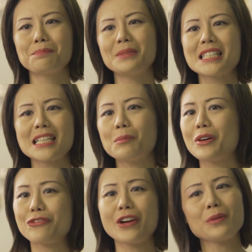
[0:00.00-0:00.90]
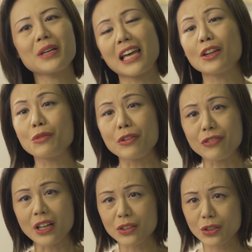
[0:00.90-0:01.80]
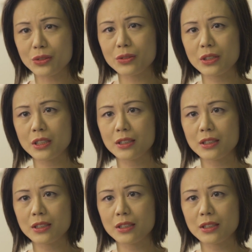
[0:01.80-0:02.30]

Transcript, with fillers: Miss, I'm afraid we cannot refund you.